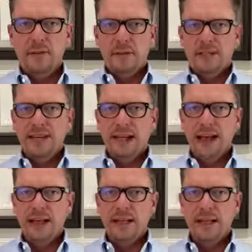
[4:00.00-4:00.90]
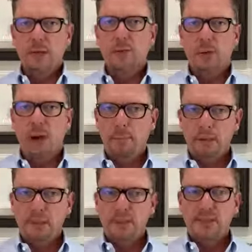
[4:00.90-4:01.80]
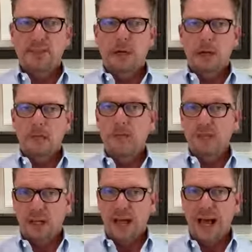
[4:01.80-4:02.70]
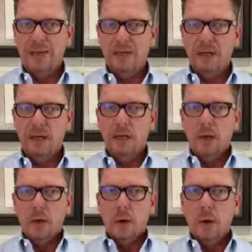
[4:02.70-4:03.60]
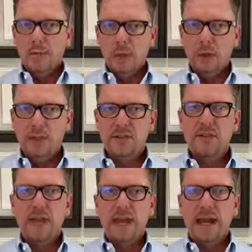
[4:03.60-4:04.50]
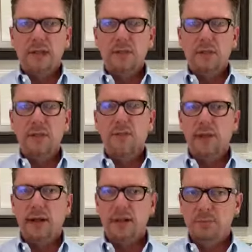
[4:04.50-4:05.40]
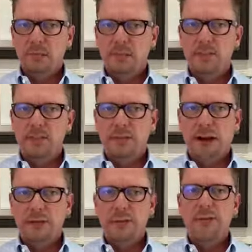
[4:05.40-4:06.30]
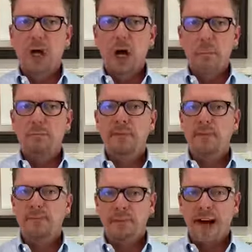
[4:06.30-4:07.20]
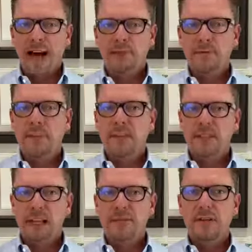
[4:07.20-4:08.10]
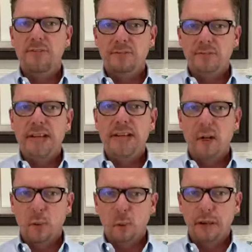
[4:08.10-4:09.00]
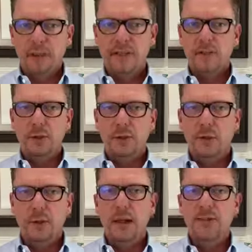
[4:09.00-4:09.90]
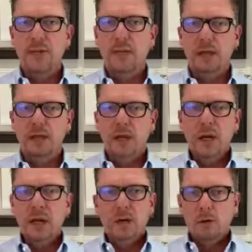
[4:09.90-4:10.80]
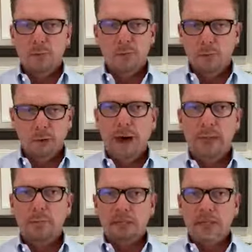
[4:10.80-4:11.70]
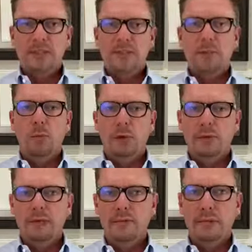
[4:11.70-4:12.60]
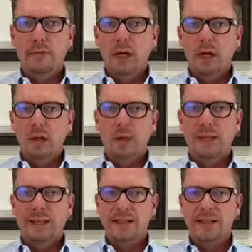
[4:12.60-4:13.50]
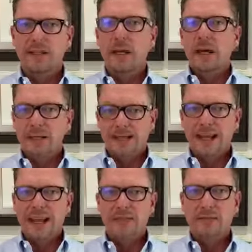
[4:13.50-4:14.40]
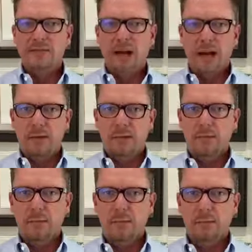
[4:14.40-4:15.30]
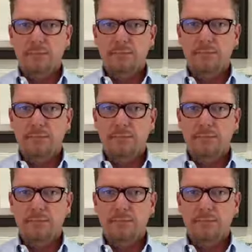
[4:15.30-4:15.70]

the tiny droplets of saliva or mucus can actually transmit this virus up to 5 to 7 feet away. So you don't have to be right up against someone or giving them a hug or a kiss to catch this virus from them.